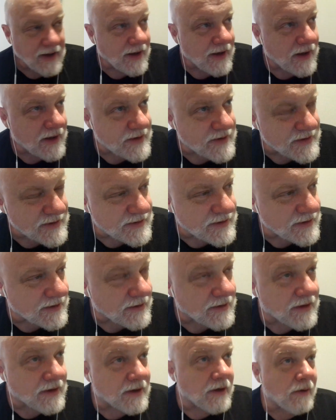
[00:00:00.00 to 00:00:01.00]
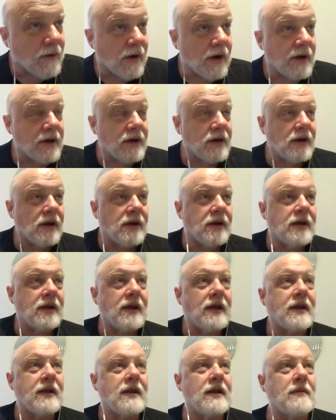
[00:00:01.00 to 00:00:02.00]
You can go on and on,
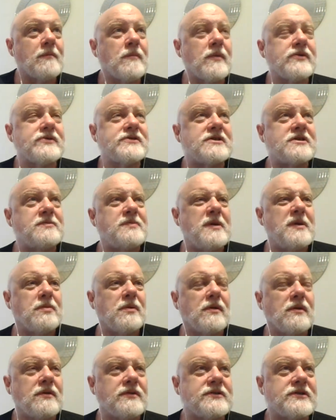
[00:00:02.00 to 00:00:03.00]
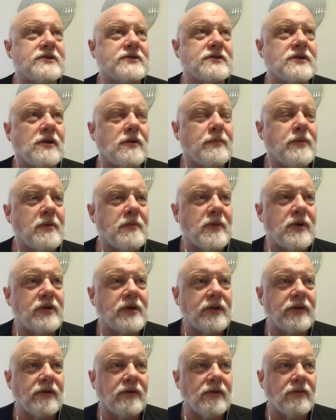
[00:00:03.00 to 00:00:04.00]
and most of these people just are
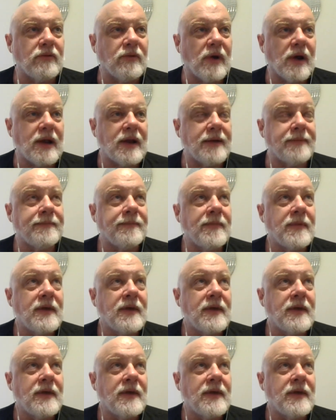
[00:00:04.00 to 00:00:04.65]
promoting their own writing.